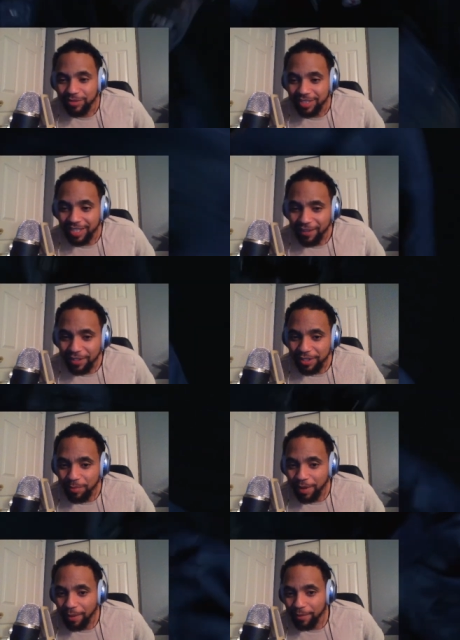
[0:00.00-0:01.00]
Give it to
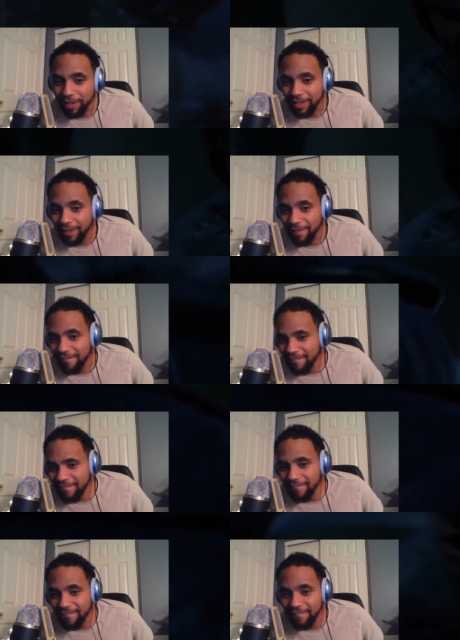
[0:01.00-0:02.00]
Batman.
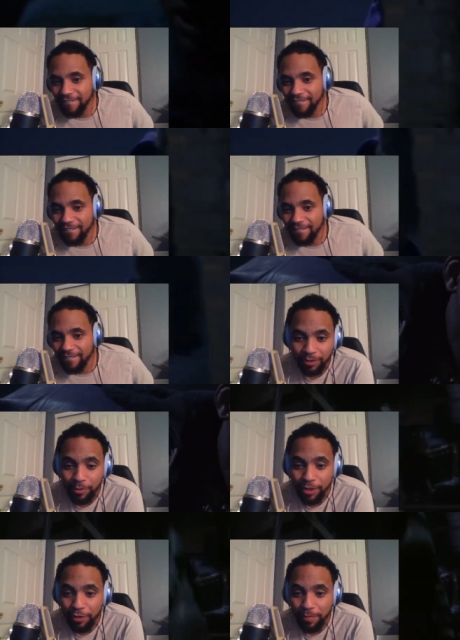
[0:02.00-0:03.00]
You
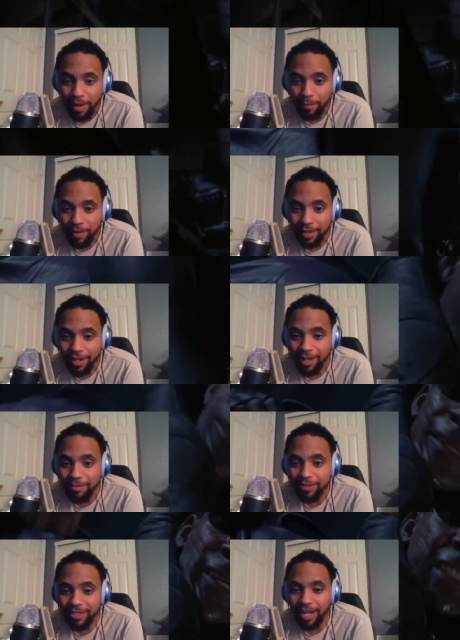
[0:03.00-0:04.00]
kill Batman. Oh,
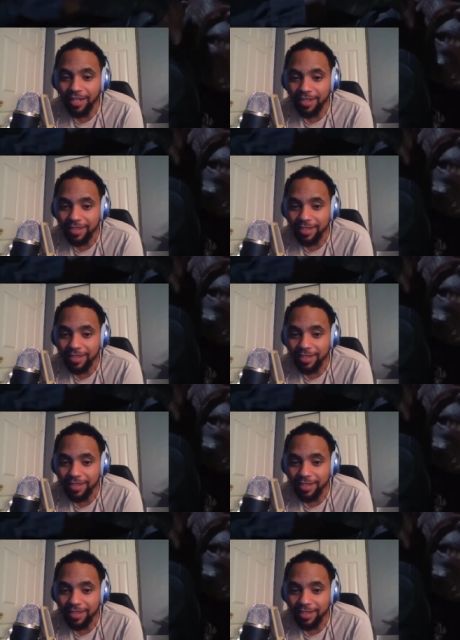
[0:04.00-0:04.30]
psych.